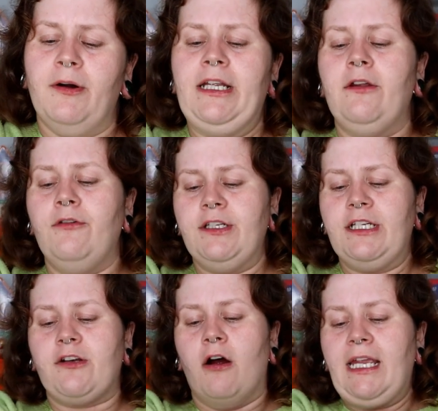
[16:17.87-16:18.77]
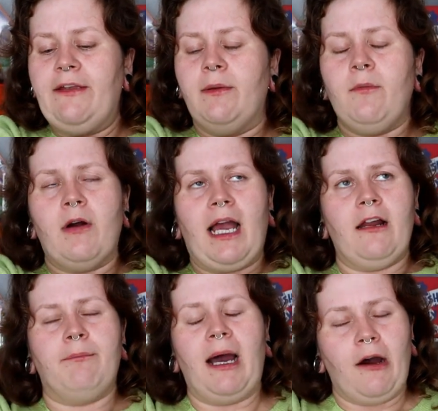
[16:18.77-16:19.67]
body lotion has got even more kind
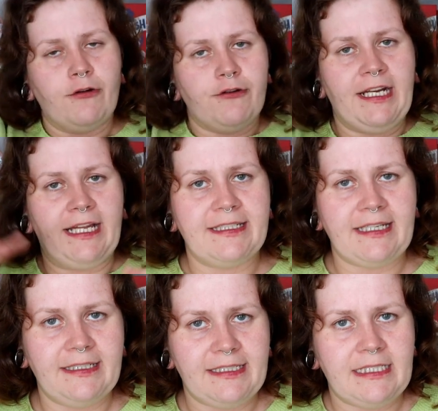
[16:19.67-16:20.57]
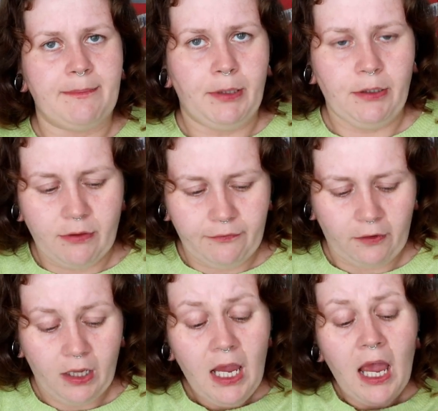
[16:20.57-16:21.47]
of powdery and incensey. It's
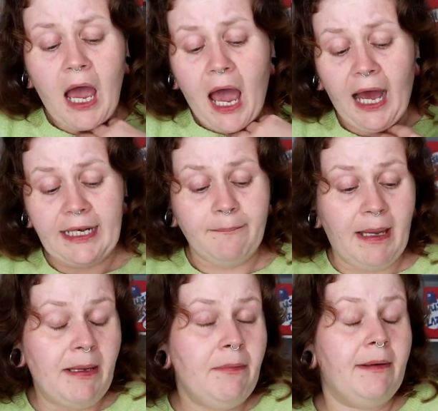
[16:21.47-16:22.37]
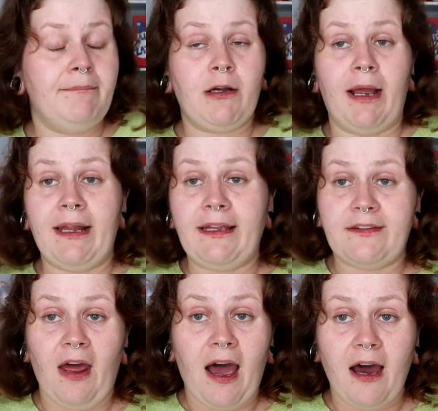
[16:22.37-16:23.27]
beautiful. And it maybe be quite nice
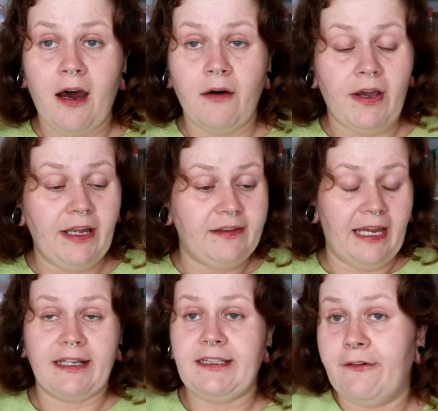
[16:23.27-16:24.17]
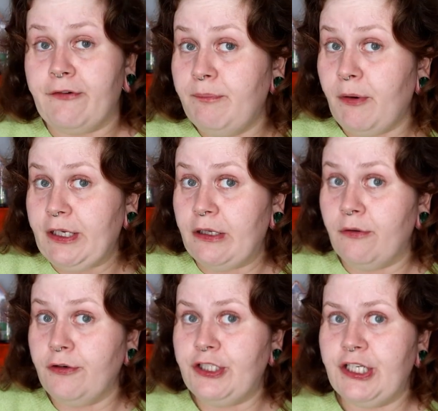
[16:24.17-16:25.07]
to have it uh, like a different body
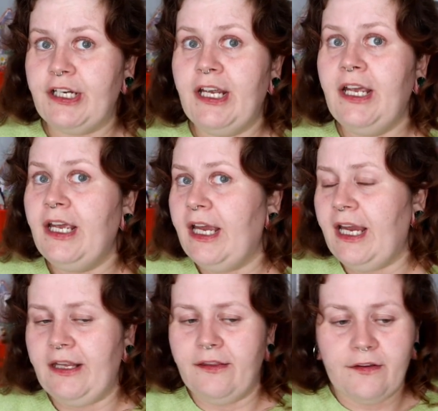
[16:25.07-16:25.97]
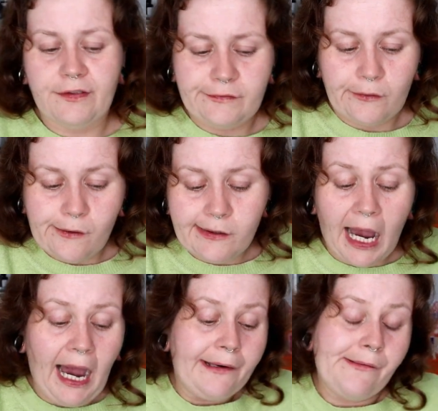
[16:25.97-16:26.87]
lotion in the store.
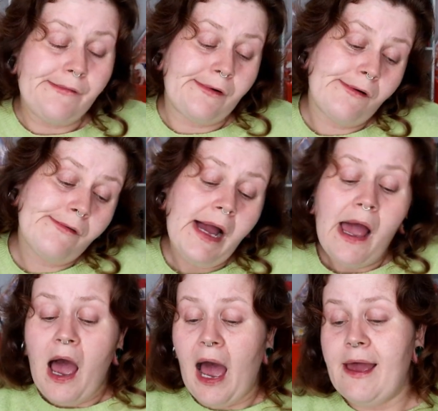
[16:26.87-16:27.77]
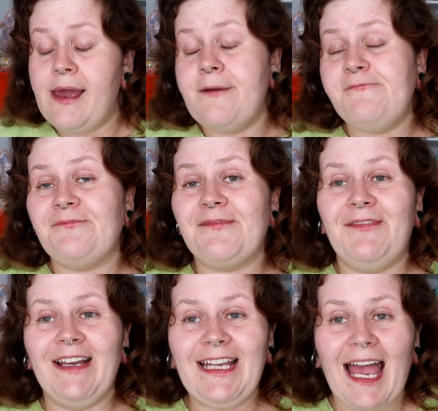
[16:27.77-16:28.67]
I don't know. Um,
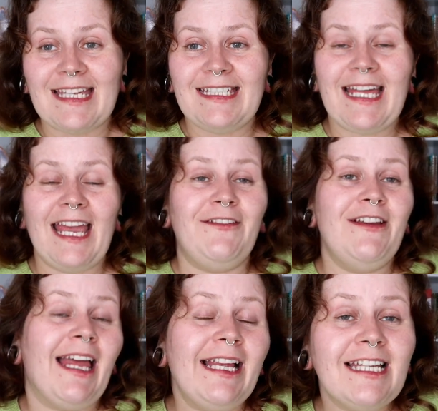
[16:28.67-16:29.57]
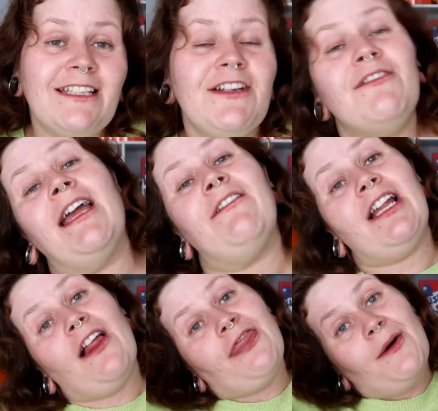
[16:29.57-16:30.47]
but yes, if you like this video, give it a
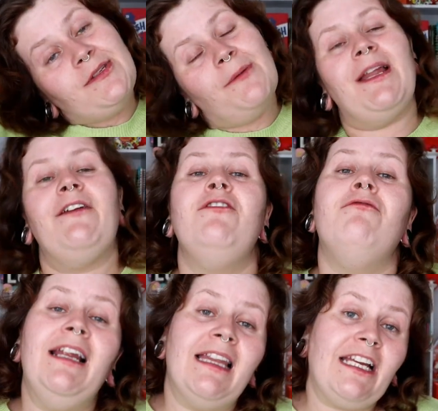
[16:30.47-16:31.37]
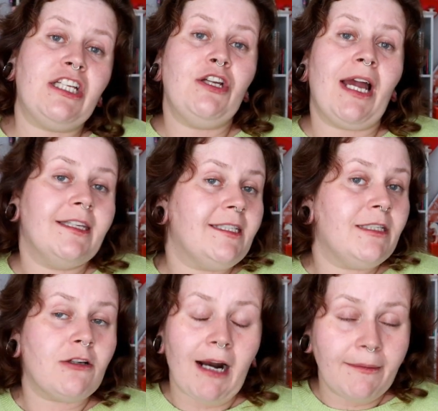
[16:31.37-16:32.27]
little thumbs up. And if you really liked it, you can
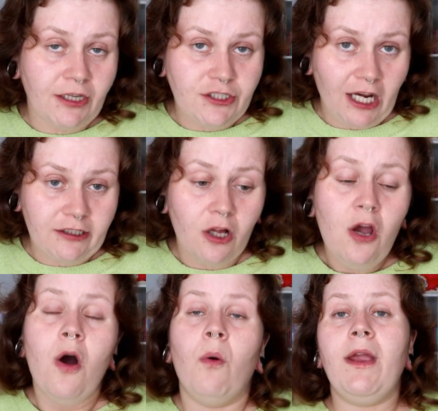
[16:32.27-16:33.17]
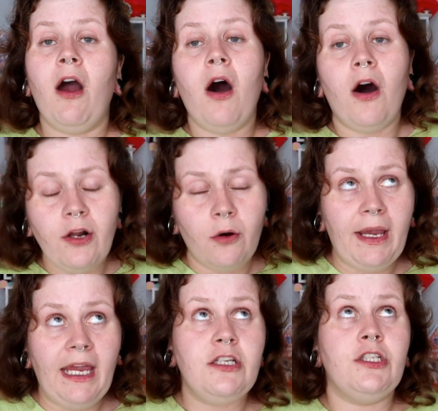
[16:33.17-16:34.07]
subscribe to the channel. We are on our
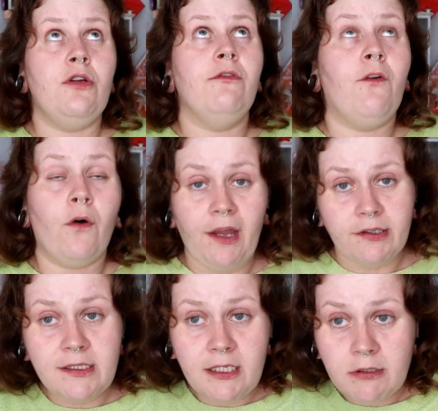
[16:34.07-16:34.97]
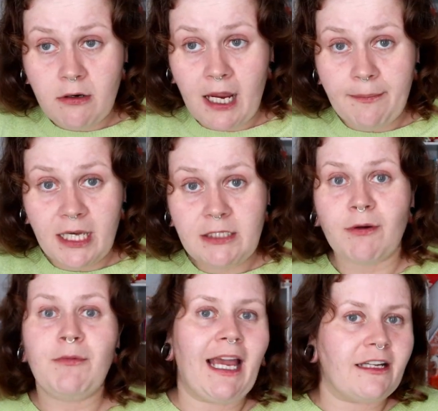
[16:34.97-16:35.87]
way to 4,000 subscribers.
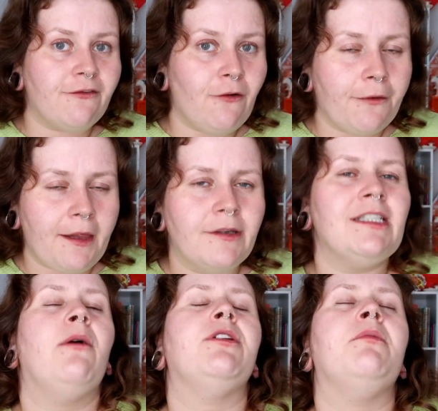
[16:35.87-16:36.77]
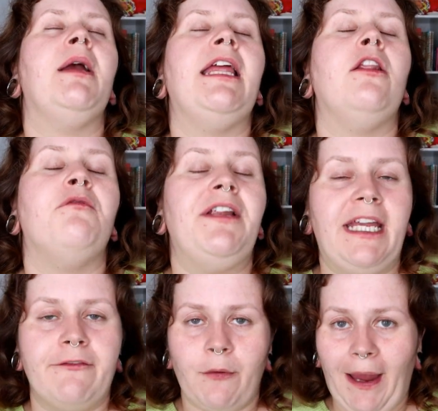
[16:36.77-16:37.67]
When we get to 4,000, I'll do a lovely
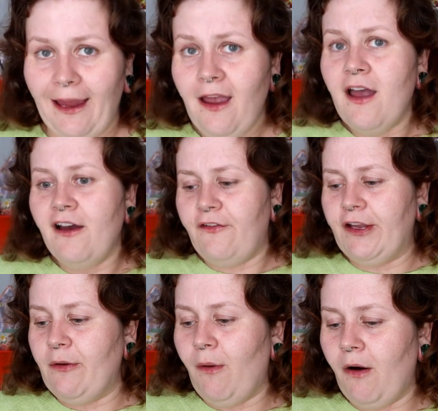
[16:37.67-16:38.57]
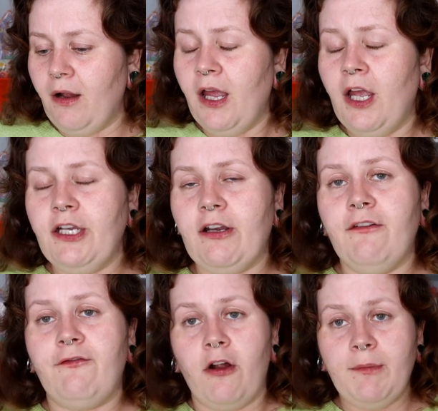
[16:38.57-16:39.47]
giveaway for you all. You
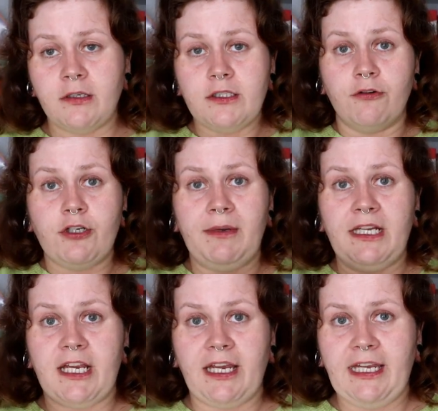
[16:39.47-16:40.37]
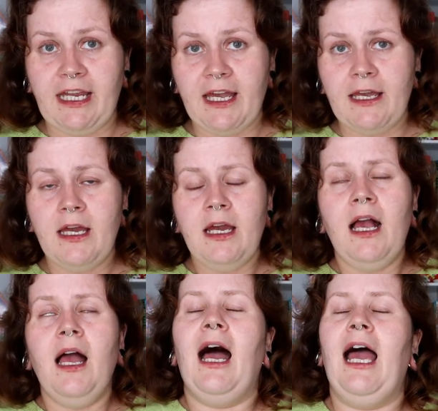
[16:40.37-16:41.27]
can follow me on social media here.
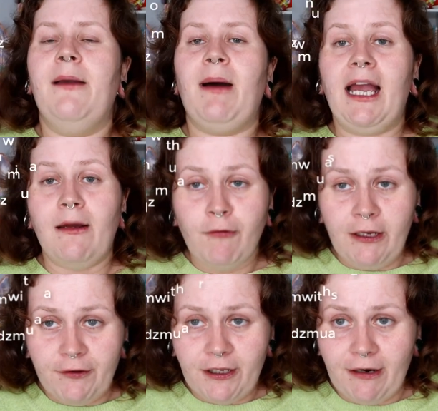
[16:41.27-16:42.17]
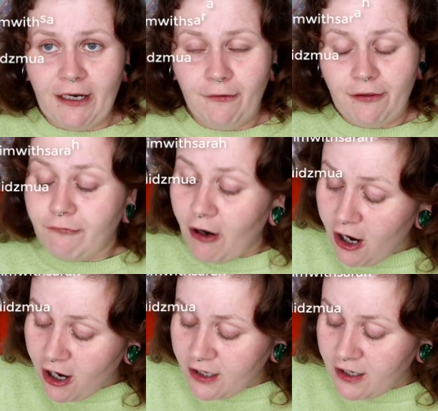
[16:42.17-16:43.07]
Um, I am running for the Great North
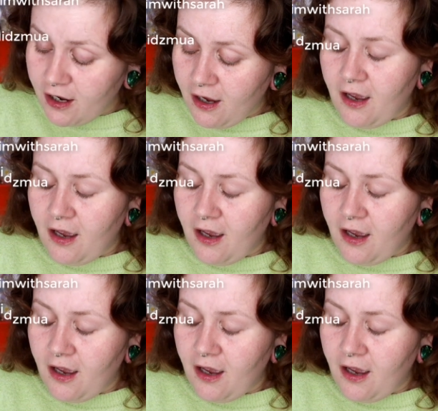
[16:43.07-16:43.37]
Run.